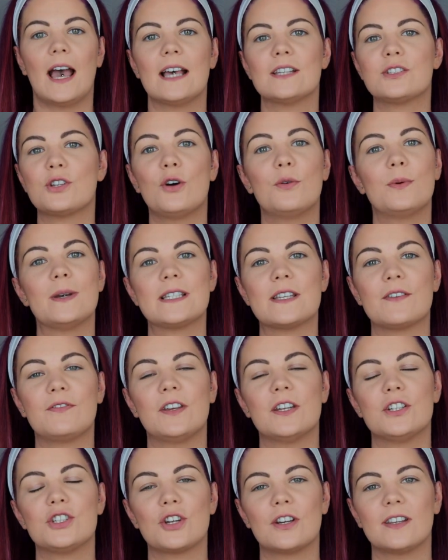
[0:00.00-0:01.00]
As always, if
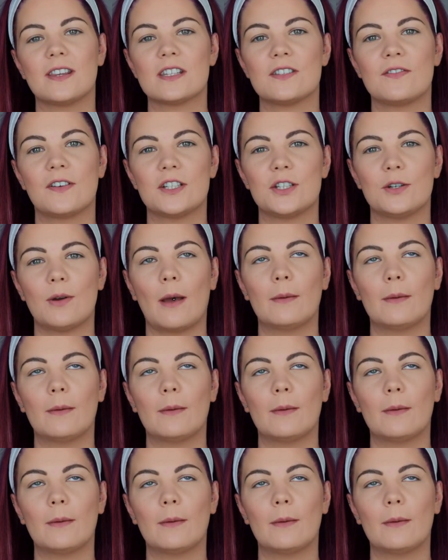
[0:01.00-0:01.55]
you enjoy this video,